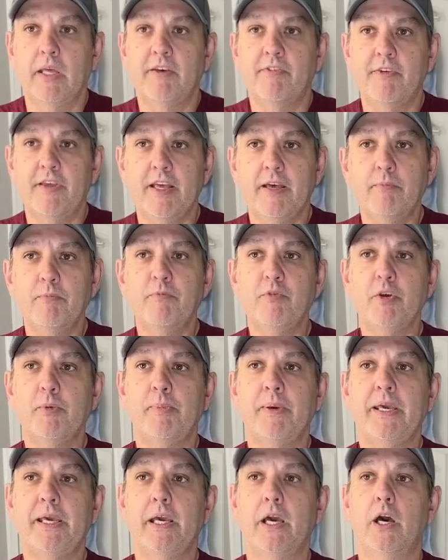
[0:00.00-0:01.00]
If
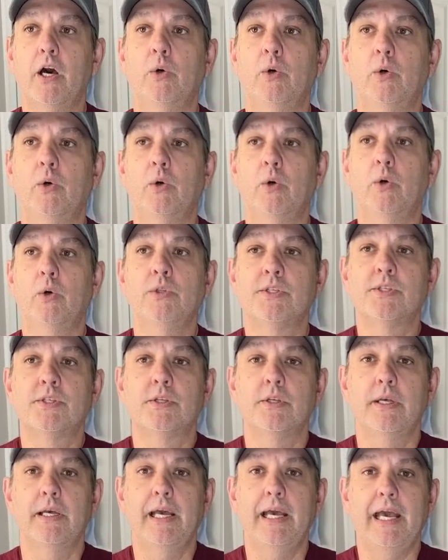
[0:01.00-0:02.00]
MVP owns